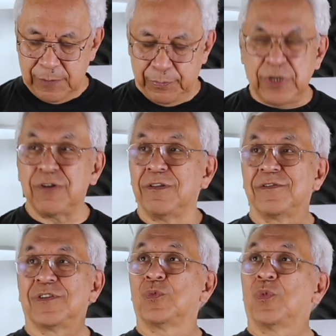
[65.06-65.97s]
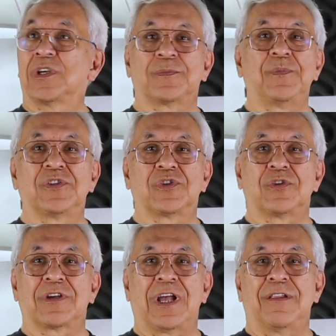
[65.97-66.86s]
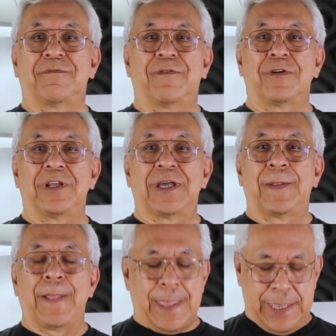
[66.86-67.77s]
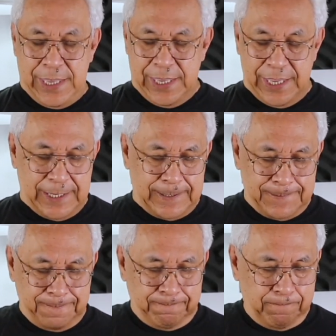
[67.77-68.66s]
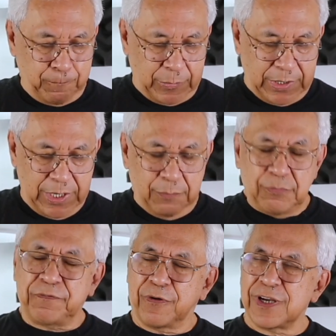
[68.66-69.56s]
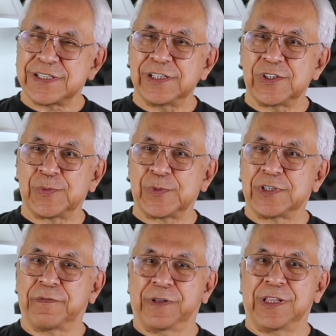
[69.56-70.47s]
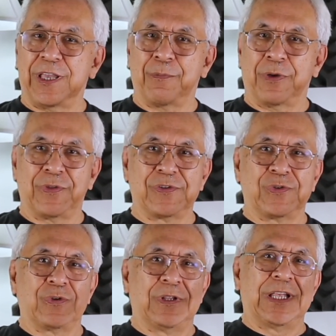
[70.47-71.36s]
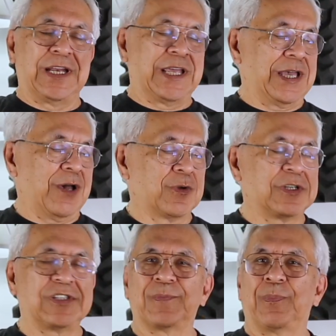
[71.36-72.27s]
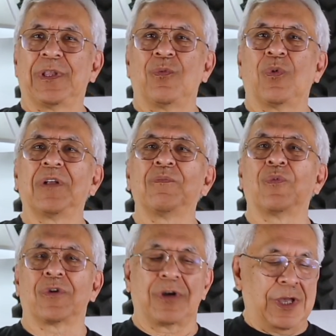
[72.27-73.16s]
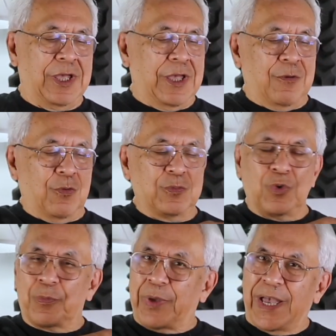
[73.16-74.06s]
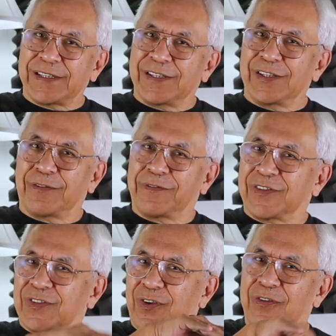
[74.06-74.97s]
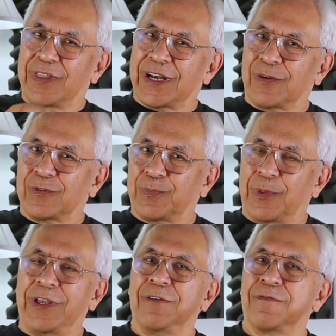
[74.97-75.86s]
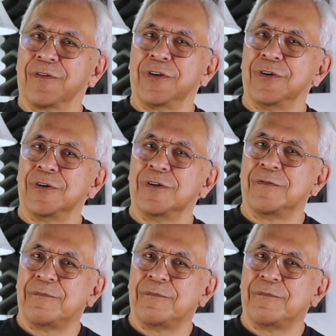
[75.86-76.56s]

Peter lives in Westminster, California. And before I tell you specifically about this ukulele, I want to just play one more passage of the song that I was playing for you.